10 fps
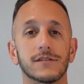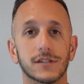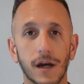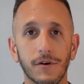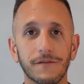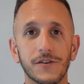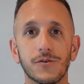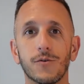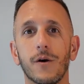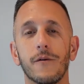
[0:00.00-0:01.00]
some of
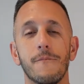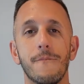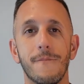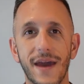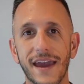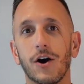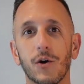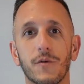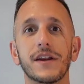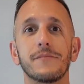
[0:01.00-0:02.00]
you may
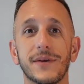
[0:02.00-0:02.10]
already